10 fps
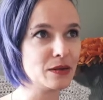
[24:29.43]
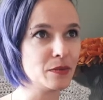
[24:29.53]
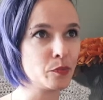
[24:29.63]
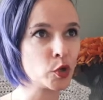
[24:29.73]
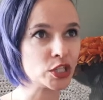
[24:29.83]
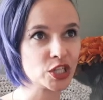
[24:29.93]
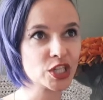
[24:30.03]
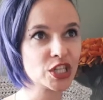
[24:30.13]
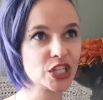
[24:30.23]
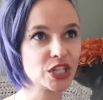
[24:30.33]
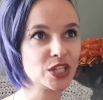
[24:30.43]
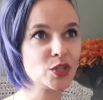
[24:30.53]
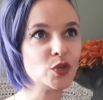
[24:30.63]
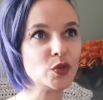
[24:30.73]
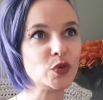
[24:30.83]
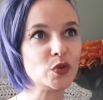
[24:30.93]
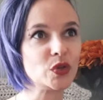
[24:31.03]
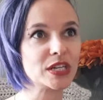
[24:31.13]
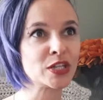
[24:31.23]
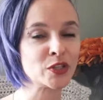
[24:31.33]
pushed to
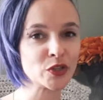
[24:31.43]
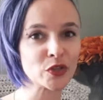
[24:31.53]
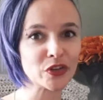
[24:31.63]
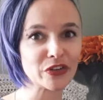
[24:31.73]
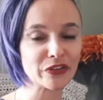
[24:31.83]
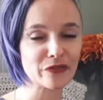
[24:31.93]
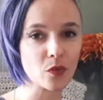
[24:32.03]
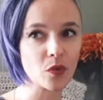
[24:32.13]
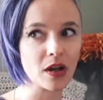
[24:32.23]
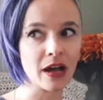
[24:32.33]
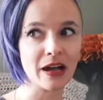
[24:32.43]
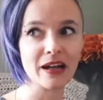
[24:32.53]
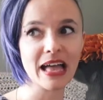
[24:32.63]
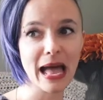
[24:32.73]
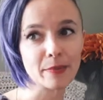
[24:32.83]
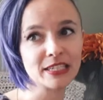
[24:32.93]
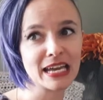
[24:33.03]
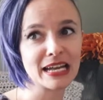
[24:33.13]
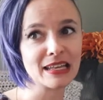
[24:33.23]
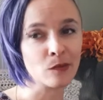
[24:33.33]
conserve
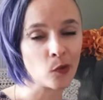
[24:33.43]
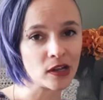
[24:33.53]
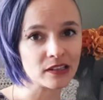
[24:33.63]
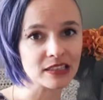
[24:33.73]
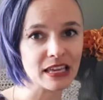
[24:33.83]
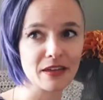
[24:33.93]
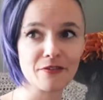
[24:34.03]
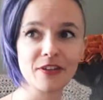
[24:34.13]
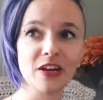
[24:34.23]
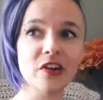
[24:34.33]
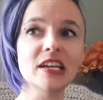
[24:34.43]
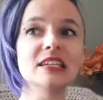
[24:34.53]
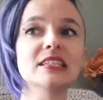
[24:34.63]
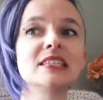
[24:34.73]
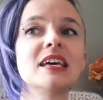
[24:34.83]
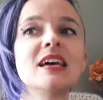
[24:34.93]
habitat and wildlife areas,